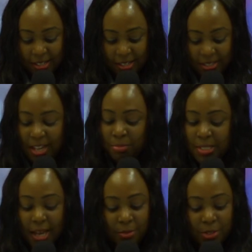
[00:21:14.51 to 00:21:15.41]

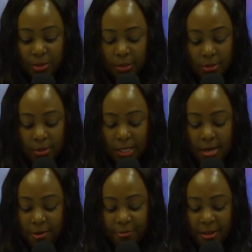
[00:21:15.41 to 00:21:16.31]
Sometimes, you know, in
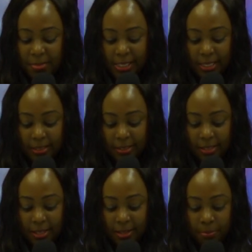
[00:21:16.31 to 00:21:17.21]
our families,
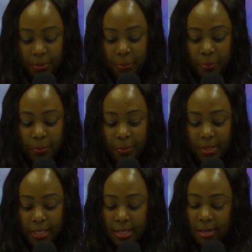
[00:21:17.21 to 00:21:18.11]
people
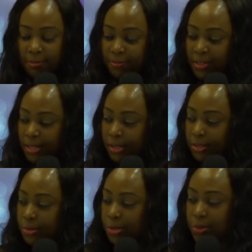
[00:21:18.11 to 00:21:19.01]
can have,
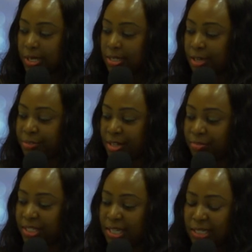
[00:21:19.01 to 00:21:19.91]
you know, you can have
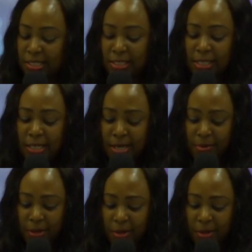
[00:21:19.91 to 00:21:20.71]
something that is lingering.